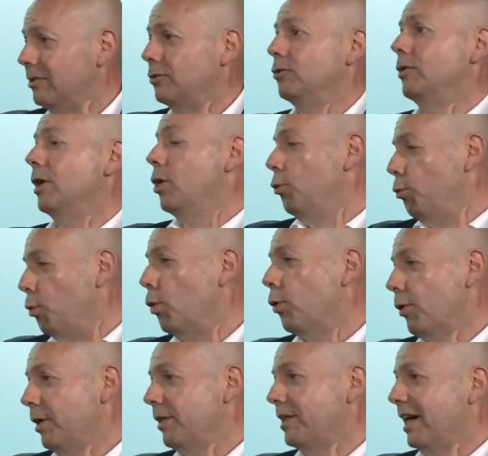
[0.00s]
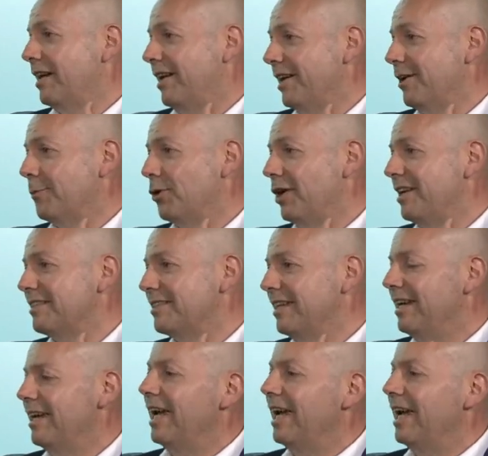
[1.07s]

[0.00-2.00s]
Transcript: to warrant that higher price.